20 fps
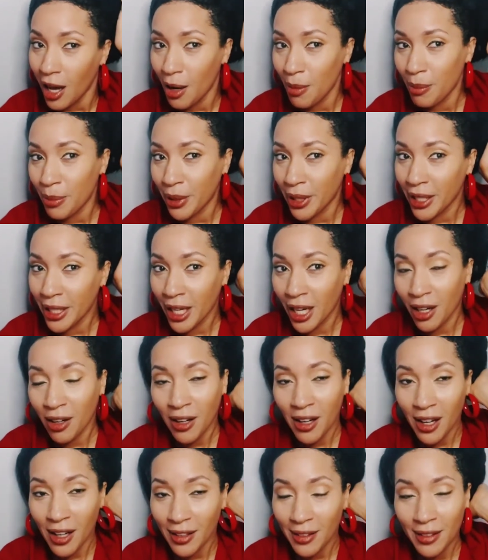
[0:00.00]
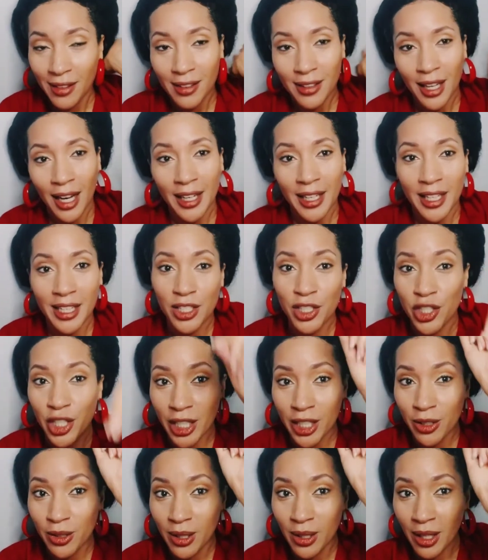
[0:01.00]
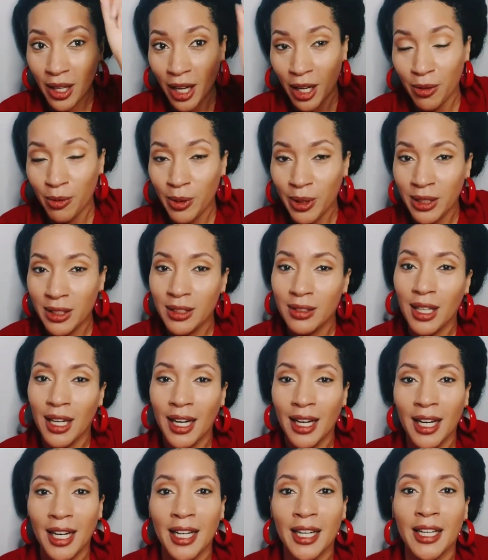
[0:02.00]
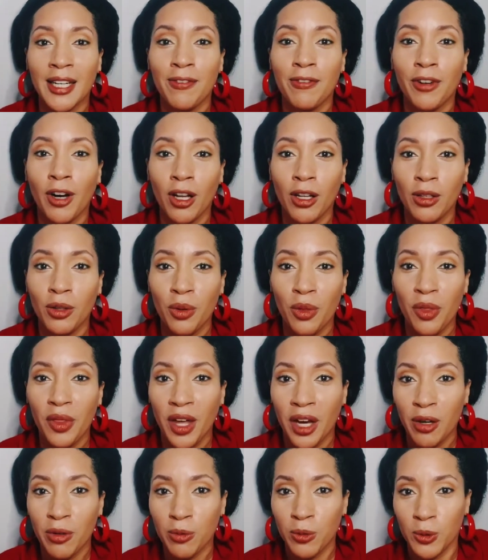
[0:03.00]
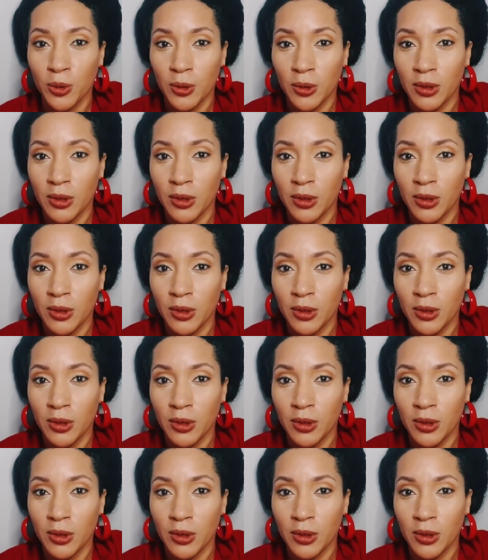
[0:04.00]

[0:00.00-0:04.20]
But yeah, I get a check on that one. I followed that rule.